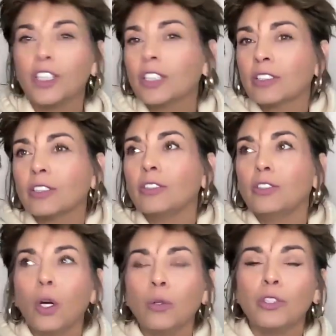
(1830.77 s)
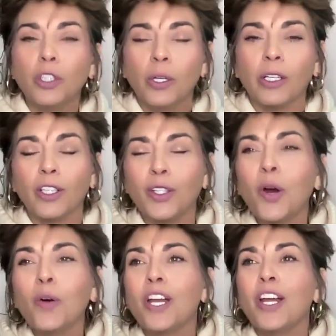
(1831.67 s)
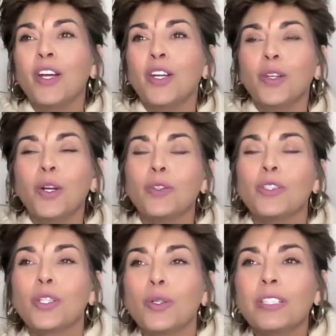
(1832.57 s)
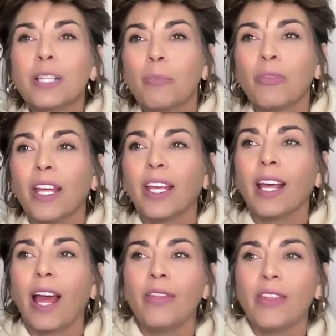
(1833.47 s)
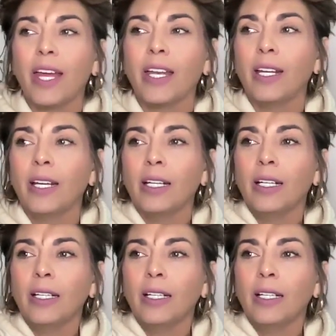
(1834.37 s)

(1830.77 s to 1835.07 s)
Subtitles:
Just don't do it. You don't do something and then